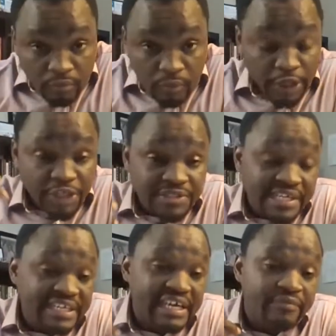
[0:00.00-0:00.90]
you know
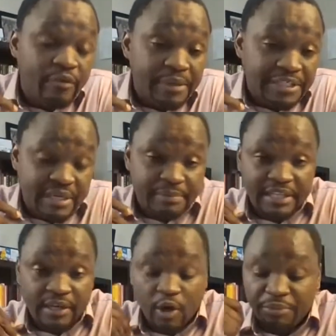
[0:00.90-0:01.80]
sending information about
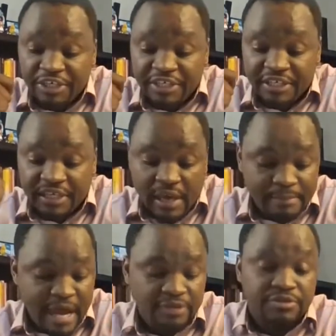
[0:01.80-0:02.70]
the community
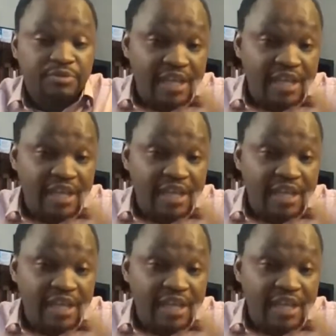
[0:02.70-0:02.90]
about